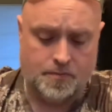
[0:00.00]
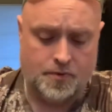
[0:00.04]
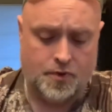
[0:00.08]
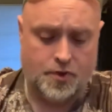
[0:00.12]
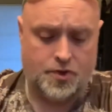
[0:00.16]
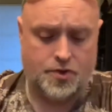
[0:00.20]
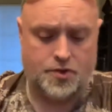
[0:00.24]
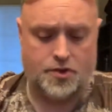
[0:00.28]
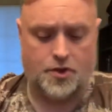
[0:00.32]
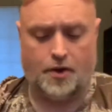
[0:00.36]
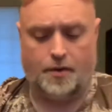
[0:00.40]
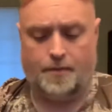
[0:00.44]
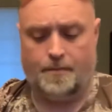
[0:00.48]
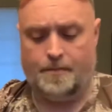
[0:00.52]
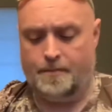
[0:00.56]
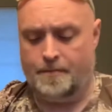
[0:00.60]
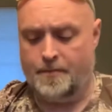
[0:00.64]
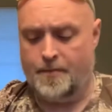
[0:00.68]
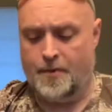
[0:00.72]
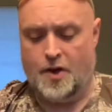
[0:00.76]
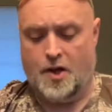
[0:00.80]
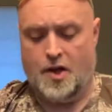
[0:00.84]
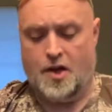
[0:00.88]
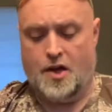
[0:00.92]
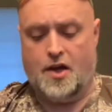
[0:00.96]
So,
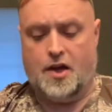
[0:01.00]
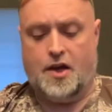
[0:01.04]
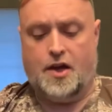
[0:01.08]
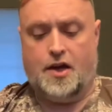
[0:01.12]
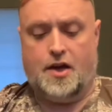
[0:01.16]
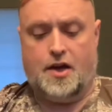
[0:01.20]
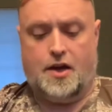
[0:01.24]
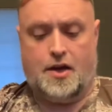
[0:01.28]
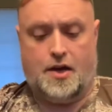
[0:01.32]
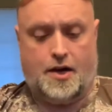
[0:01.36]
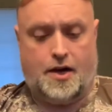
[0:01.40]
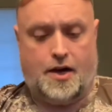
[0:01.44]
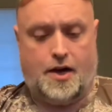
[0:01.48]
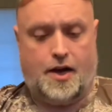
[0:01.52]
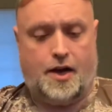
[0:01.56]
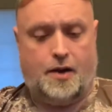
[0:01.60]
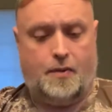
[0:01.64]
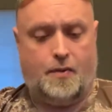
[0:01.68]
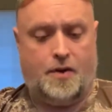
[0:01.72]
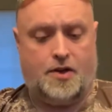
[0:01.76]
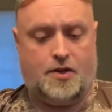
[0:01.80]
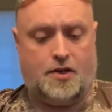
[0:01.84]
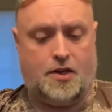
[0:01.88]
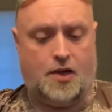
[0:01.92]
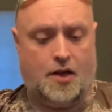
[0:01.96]

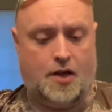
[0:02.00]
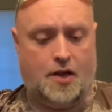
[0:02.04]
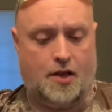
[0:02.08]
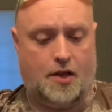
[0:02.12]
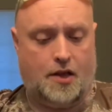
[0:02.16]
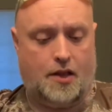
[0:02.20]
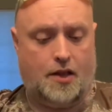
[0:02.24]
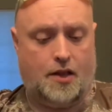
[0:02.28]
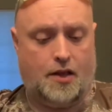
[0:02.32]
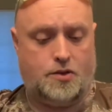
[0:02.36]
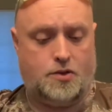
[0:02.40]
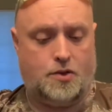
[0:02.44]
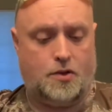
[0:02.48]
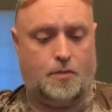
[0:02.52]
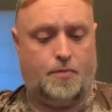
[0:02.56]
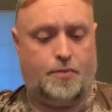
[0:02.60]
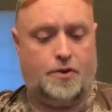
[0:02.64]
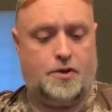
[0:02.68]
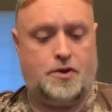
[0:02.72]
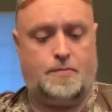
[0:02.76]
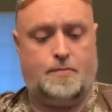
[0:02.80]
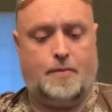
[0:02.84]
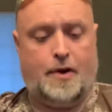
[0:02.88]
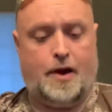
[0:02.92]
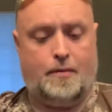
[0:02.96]
anyways, let's open this
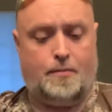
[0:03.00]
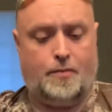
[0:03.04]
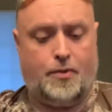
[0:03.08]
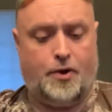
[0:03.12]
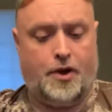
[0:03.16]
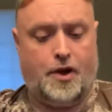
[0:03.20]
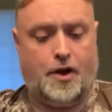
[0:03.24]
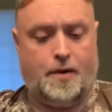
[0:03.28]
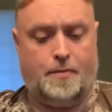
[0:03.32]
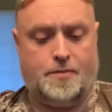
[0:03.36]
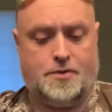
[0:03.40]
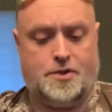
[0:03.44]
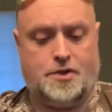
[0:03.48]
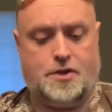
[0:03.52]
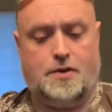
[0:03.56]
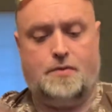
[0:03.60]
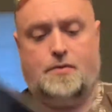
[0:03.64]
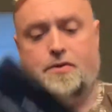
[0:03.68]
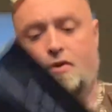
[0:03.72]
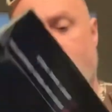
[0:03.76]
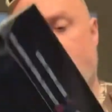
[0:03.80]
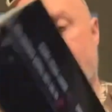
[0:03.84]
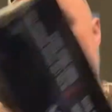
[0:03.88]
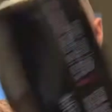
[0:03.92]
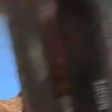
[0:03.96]
bad boy up and see what
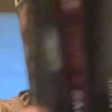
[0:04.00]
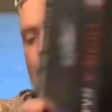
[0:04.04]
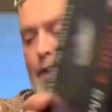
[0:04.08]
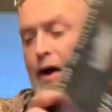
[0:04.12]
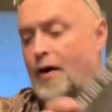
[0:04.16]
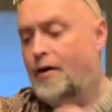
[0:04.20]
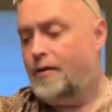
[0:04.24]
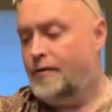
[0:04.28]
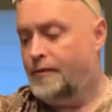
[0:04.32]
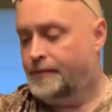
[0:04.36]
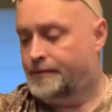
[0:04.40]
it's all about.